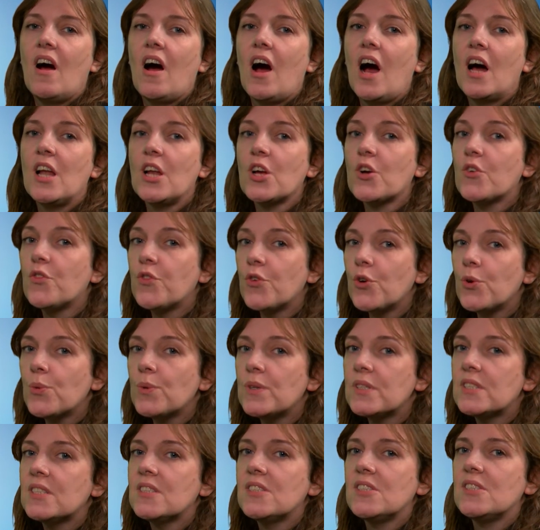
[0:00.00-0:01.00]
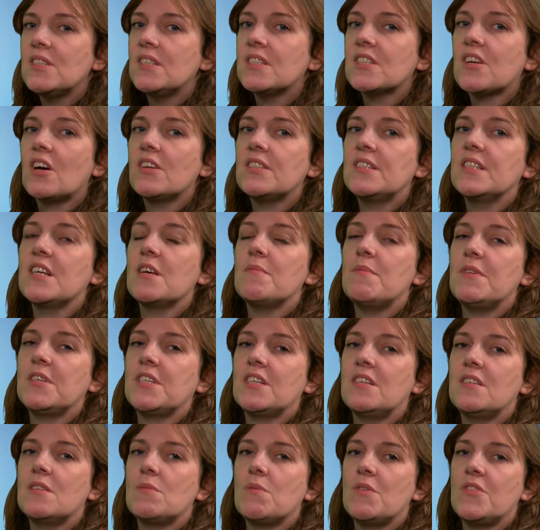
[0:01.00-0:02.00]
I look forward to discussing
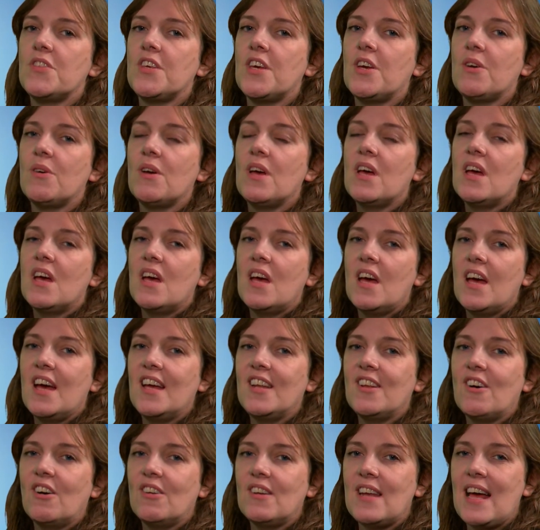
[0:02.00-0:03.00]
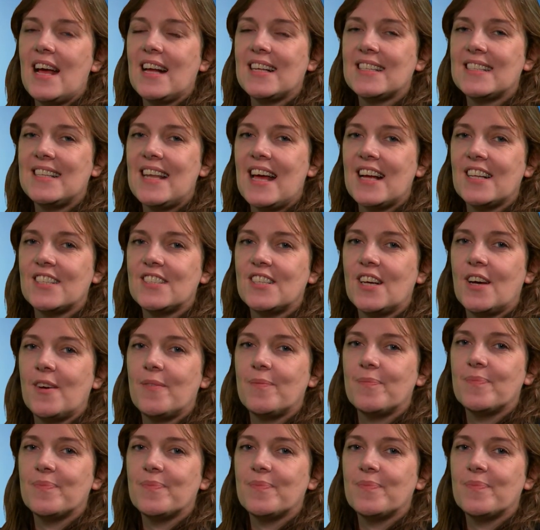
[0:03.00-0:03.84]
omissions with you in our next lecture.